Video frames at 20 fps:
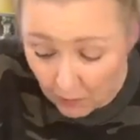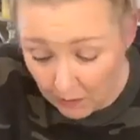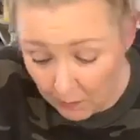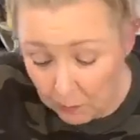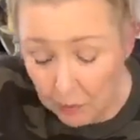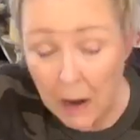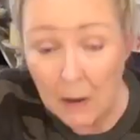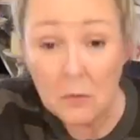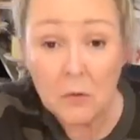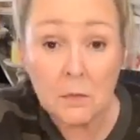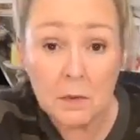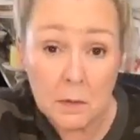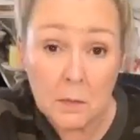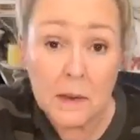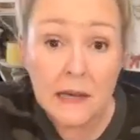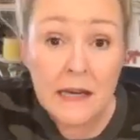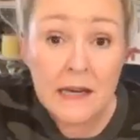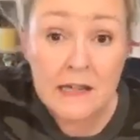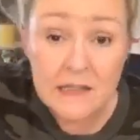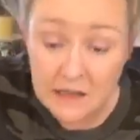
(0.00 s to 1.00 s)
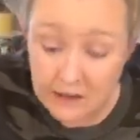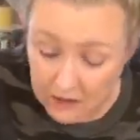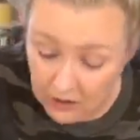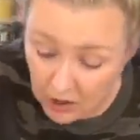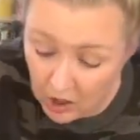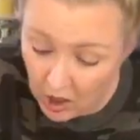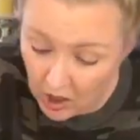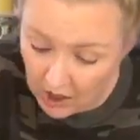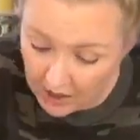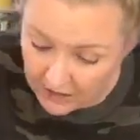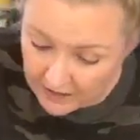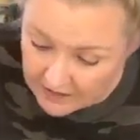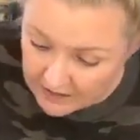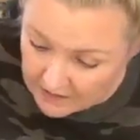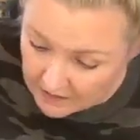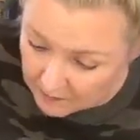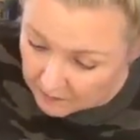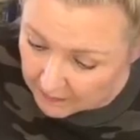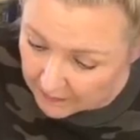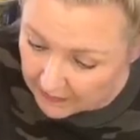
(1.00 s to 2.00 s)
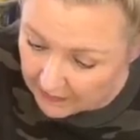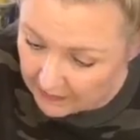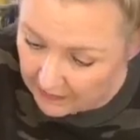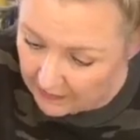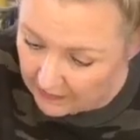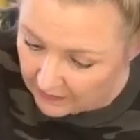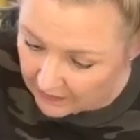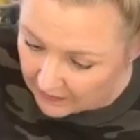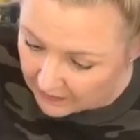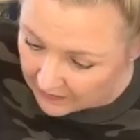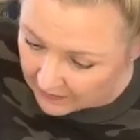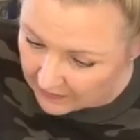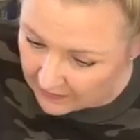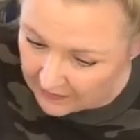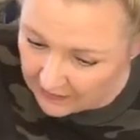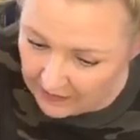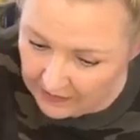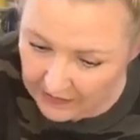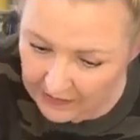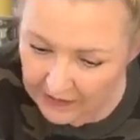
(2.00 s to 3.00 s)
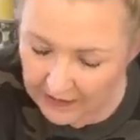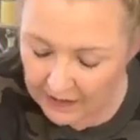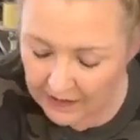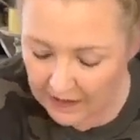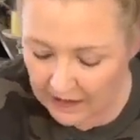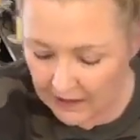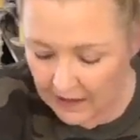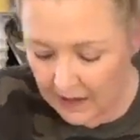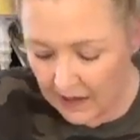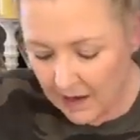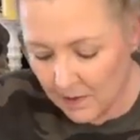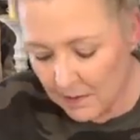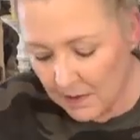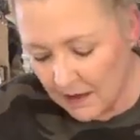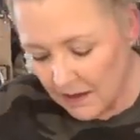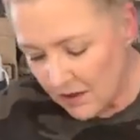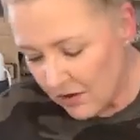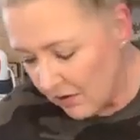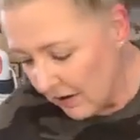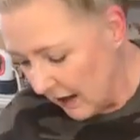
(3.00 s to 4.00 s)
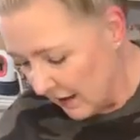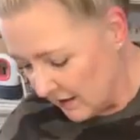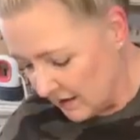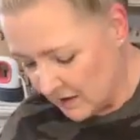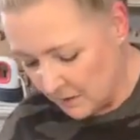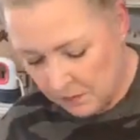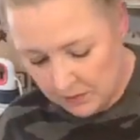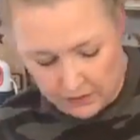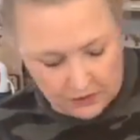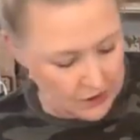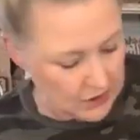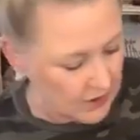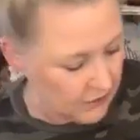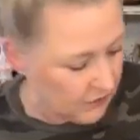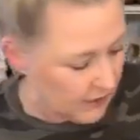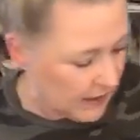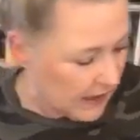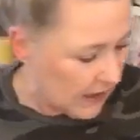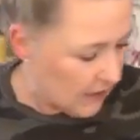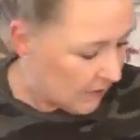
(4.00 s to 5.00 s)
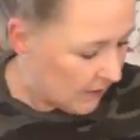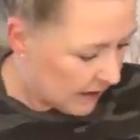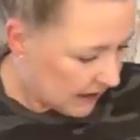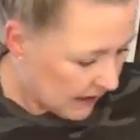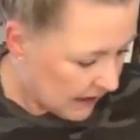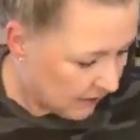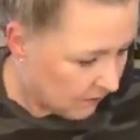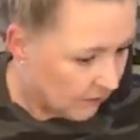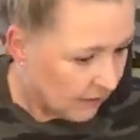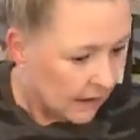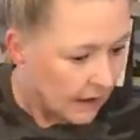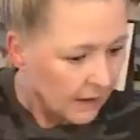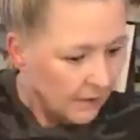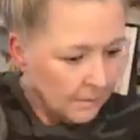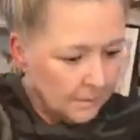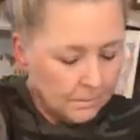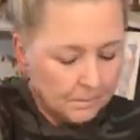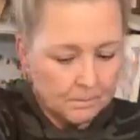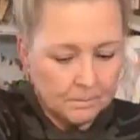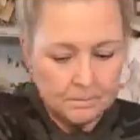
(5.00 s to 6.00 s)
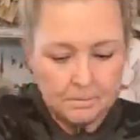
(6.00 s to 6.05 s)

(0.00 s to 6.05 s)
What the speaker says: Well, probably because of the cost, but I mean, you gotta splurge every now and again, right?